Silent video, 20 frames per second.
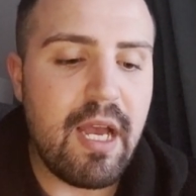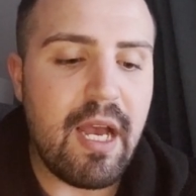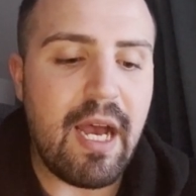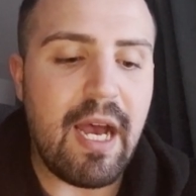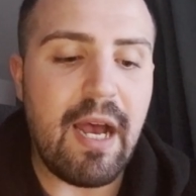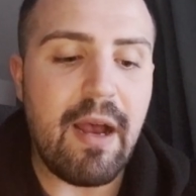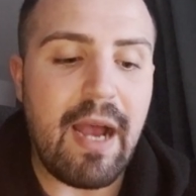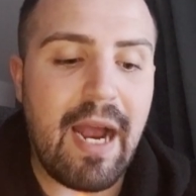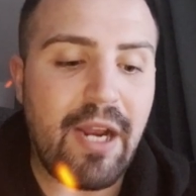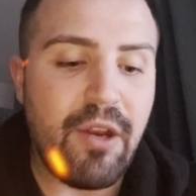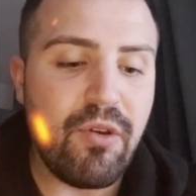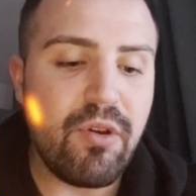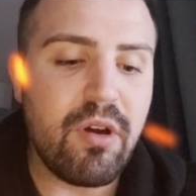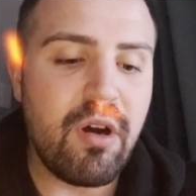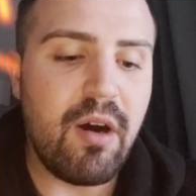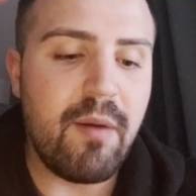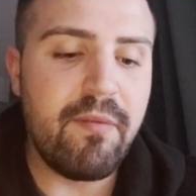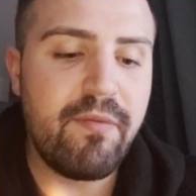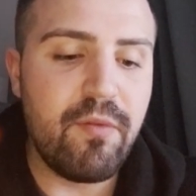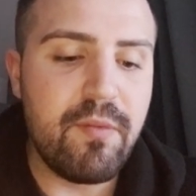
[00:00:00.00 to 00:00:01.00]
And you
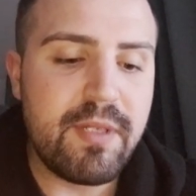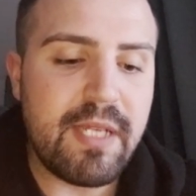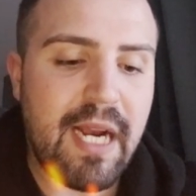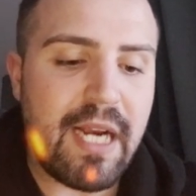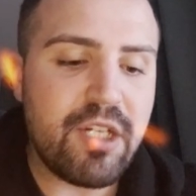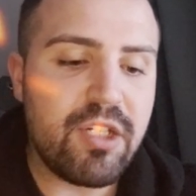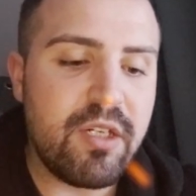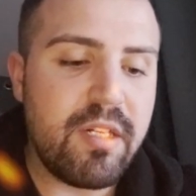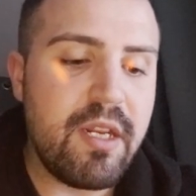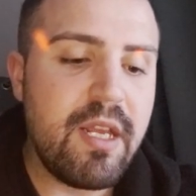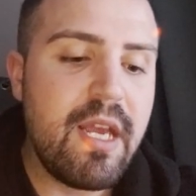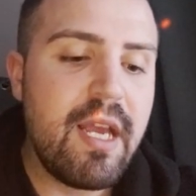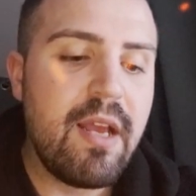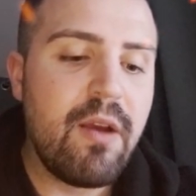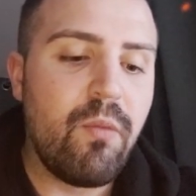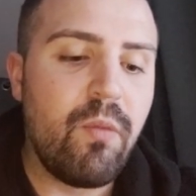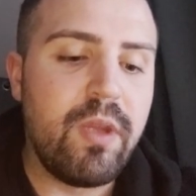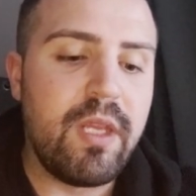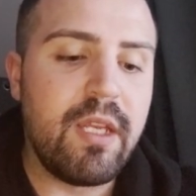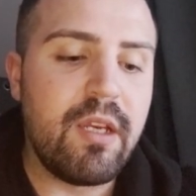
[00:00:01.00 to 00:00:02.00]
can't perform this action
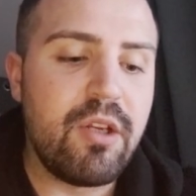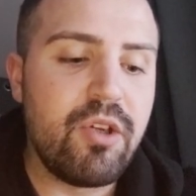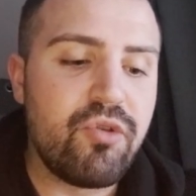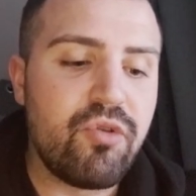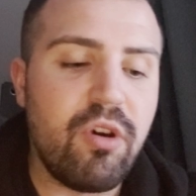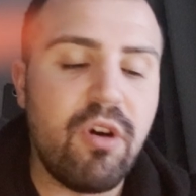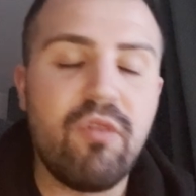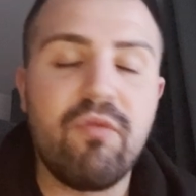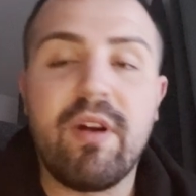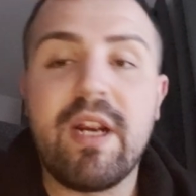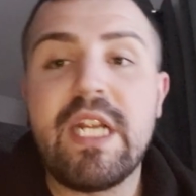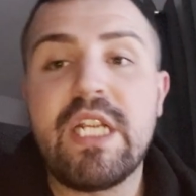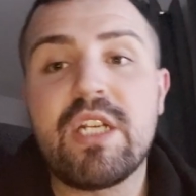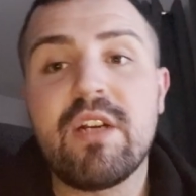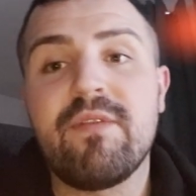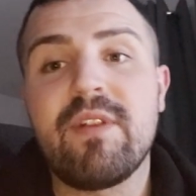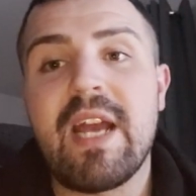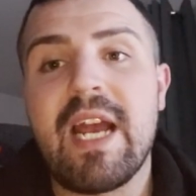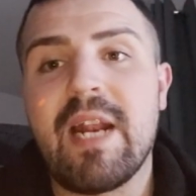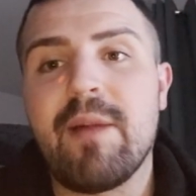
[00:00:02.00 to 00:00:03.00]
within control range
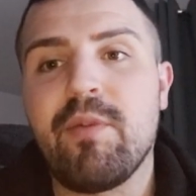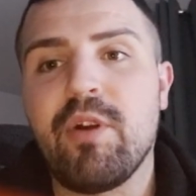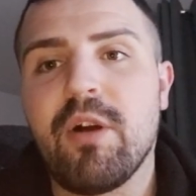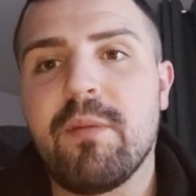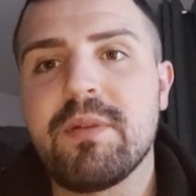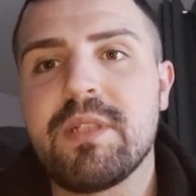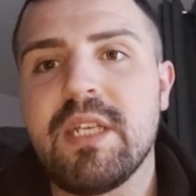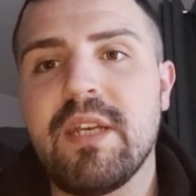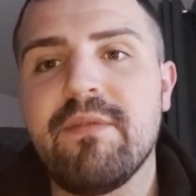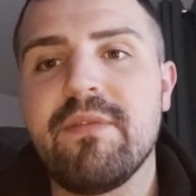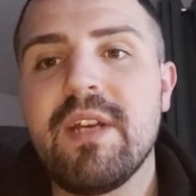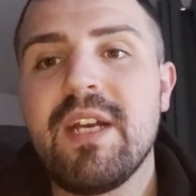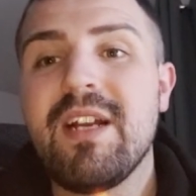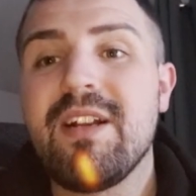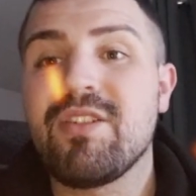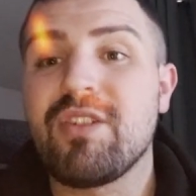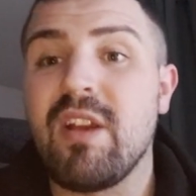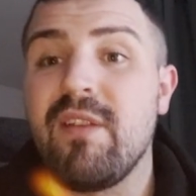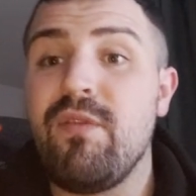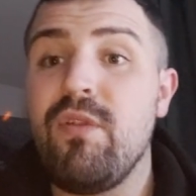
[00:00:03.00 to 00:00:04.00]
of an enemy operative.
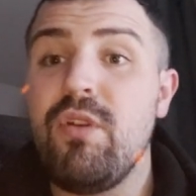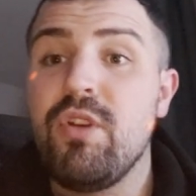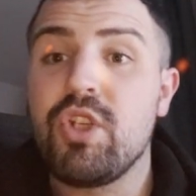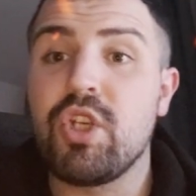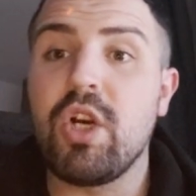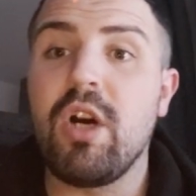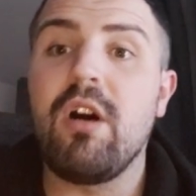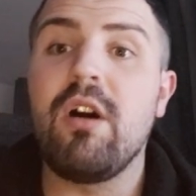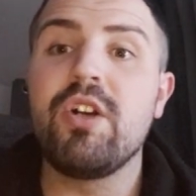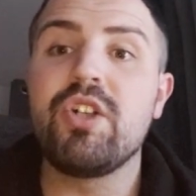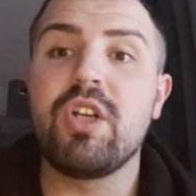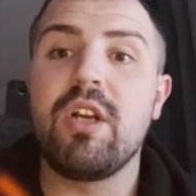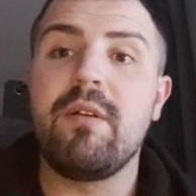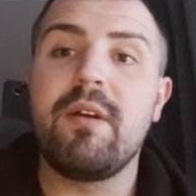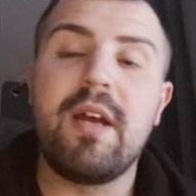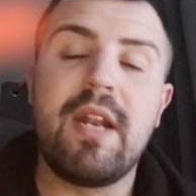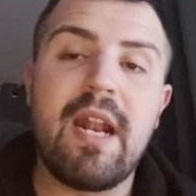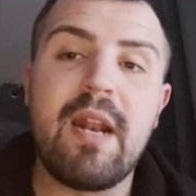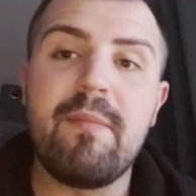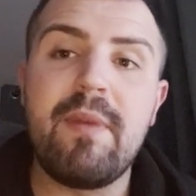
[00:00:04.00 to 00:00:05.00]
So if you charge
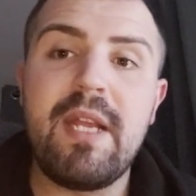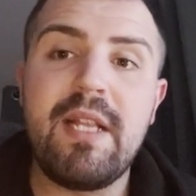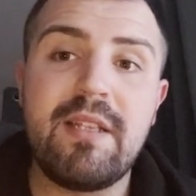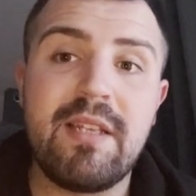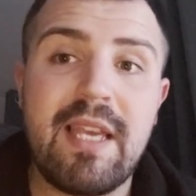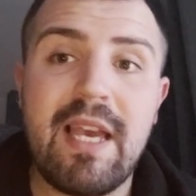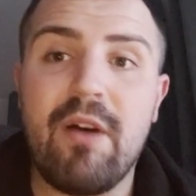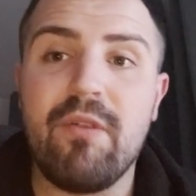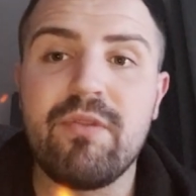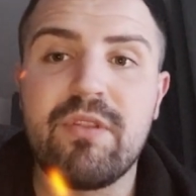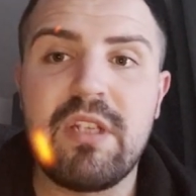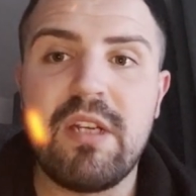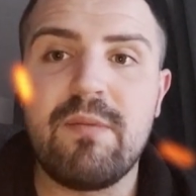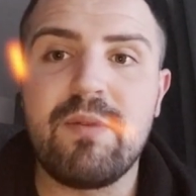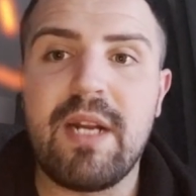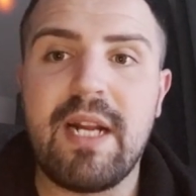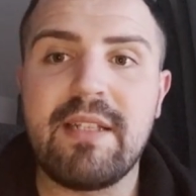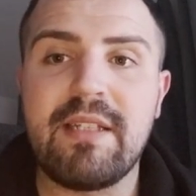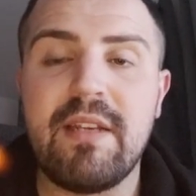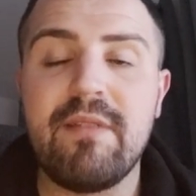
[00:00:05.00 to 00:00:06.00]
an enemy to get onto the
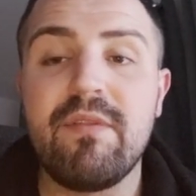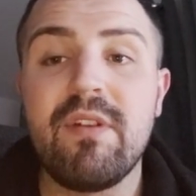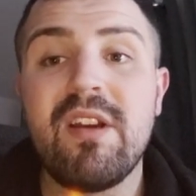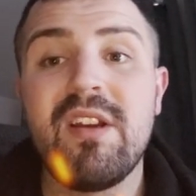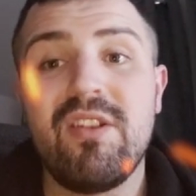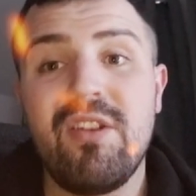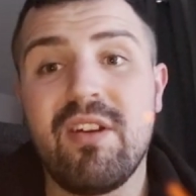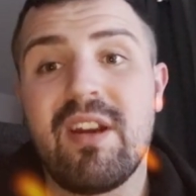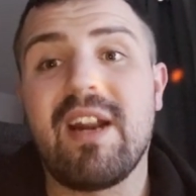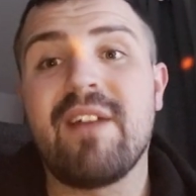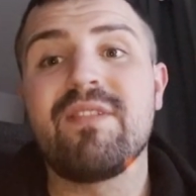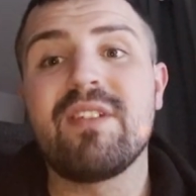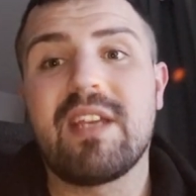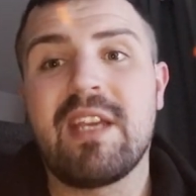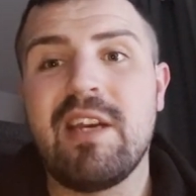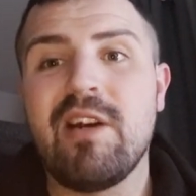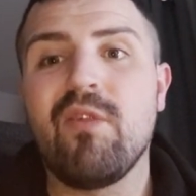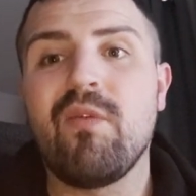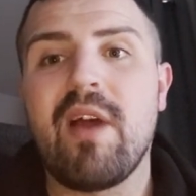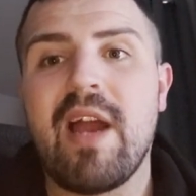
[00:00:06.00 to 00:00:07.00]
objective, you're going to have to
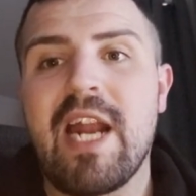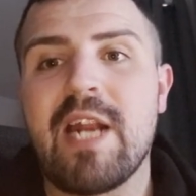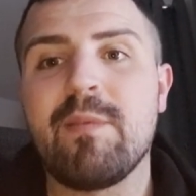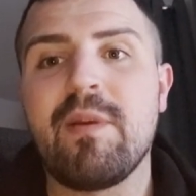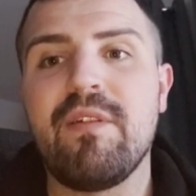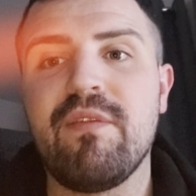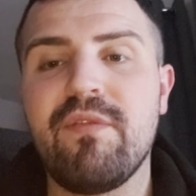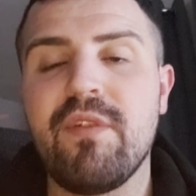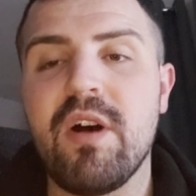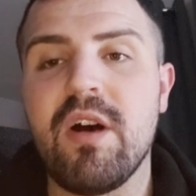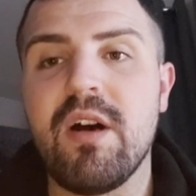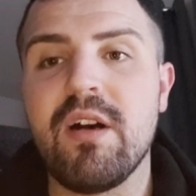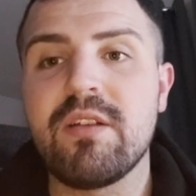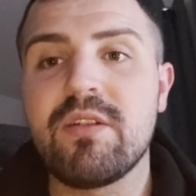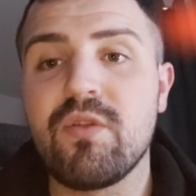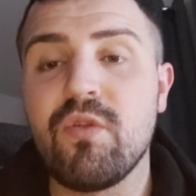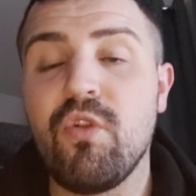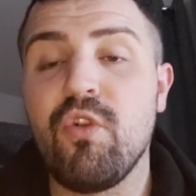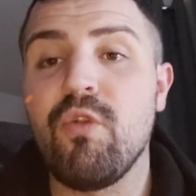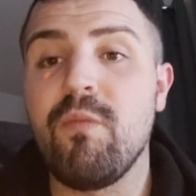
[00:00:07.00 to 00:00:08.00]
kill that enemy
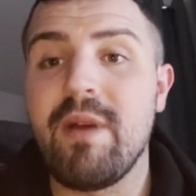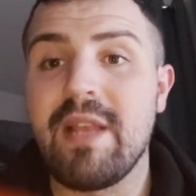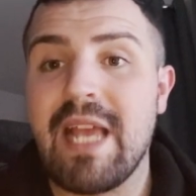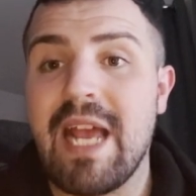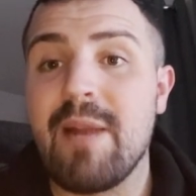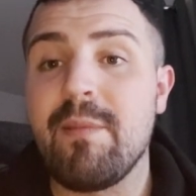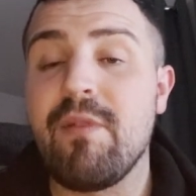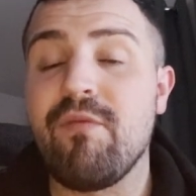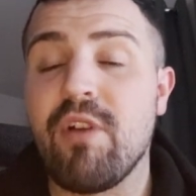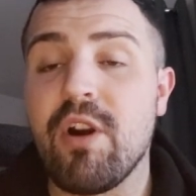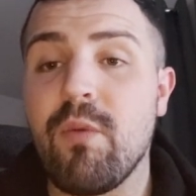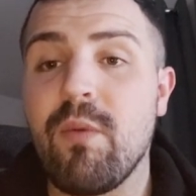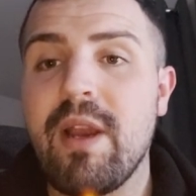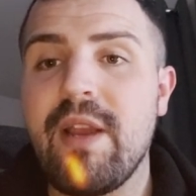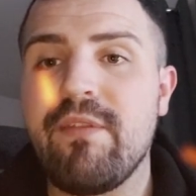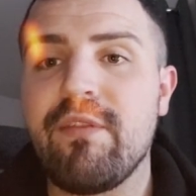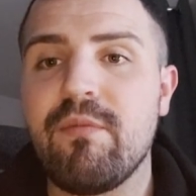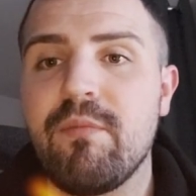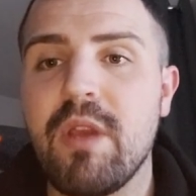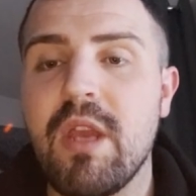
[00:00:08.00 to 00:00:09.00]
first or make that enemy run
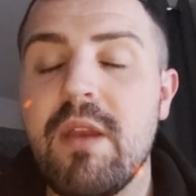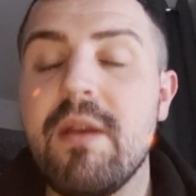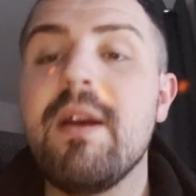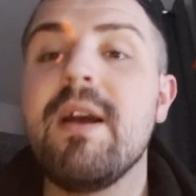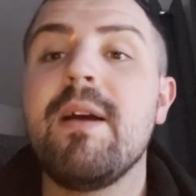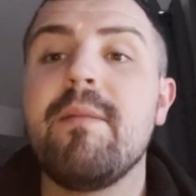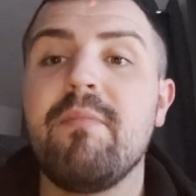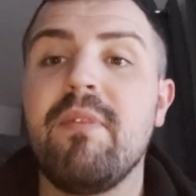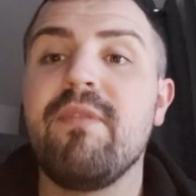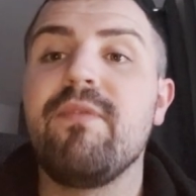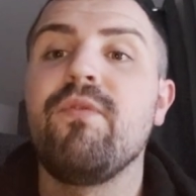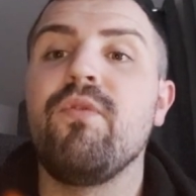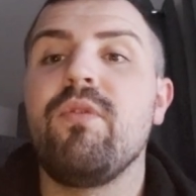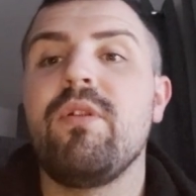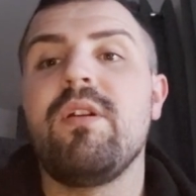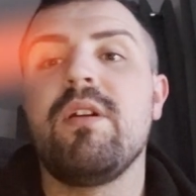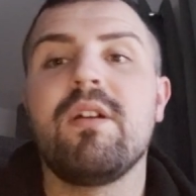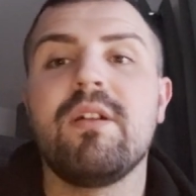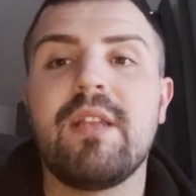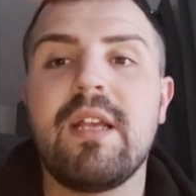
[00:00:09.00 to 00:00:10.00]
away from you before
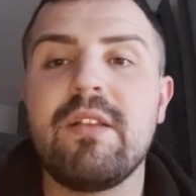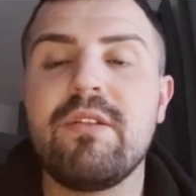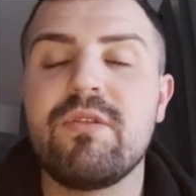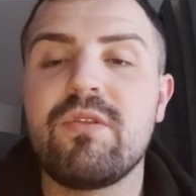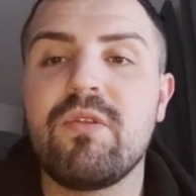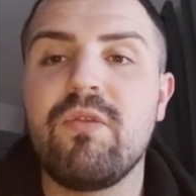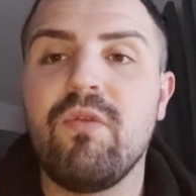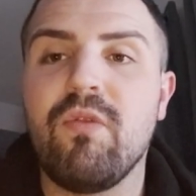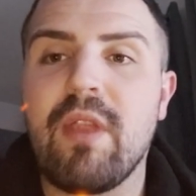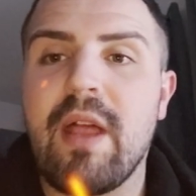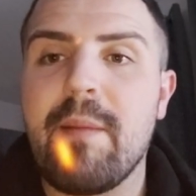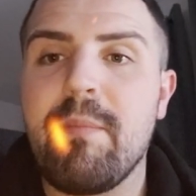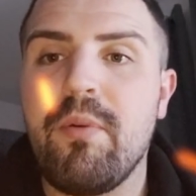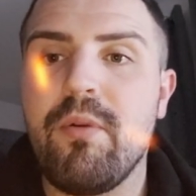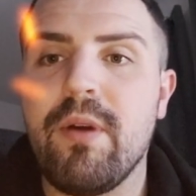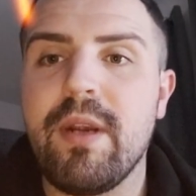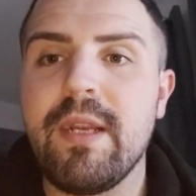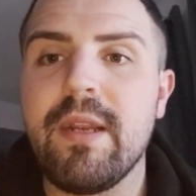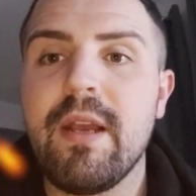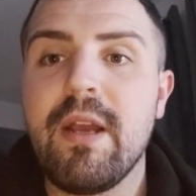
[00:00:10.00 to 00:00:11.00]
you can then score that
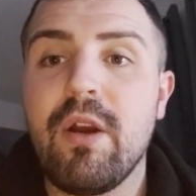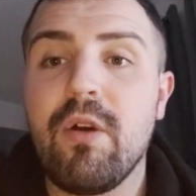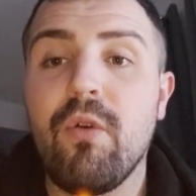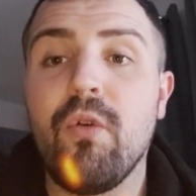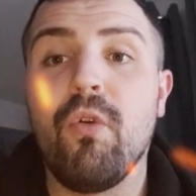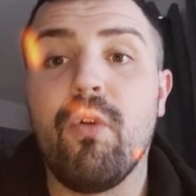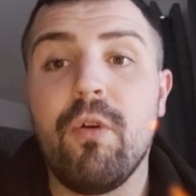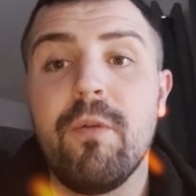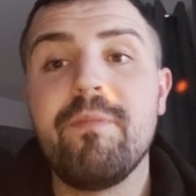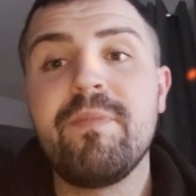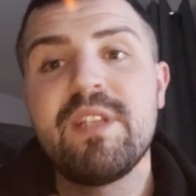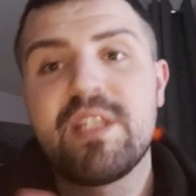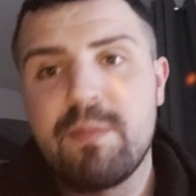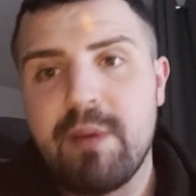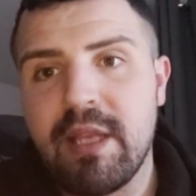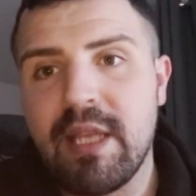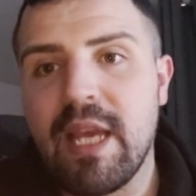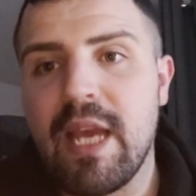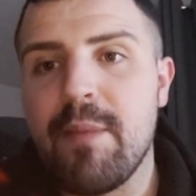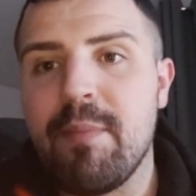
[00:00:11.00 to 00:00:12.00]
point, or
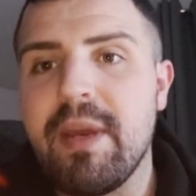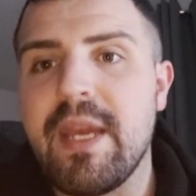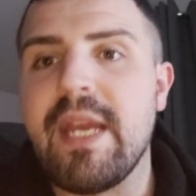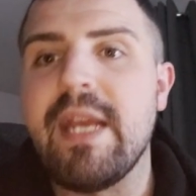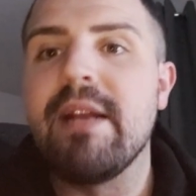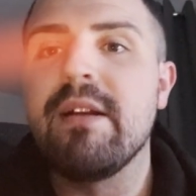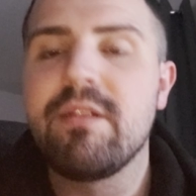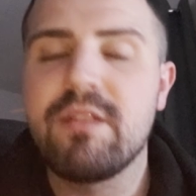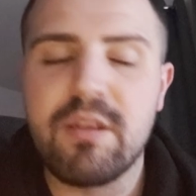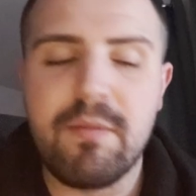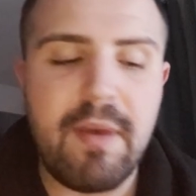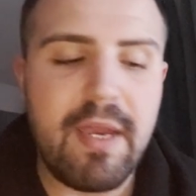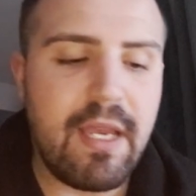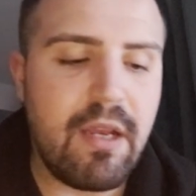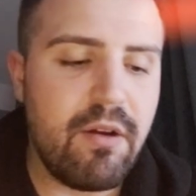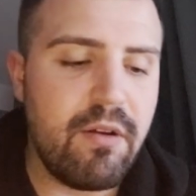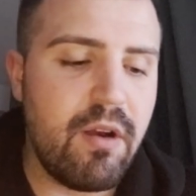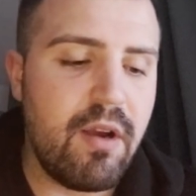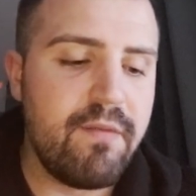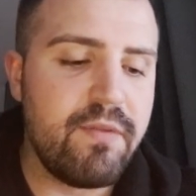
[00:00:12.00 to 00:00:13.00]
spend the AP to make it
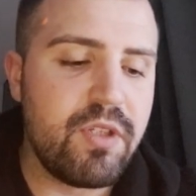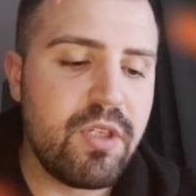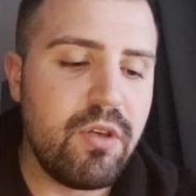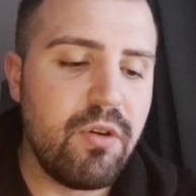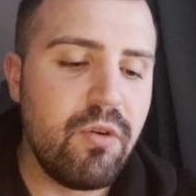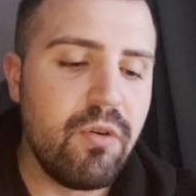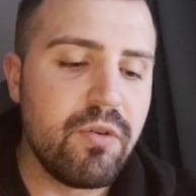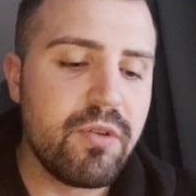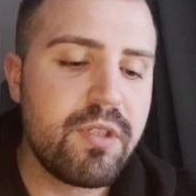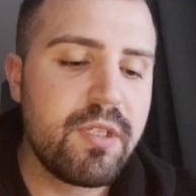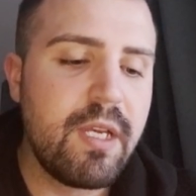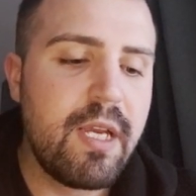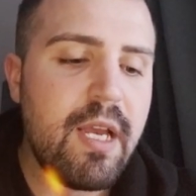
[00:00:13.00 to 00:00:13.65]
over to yours.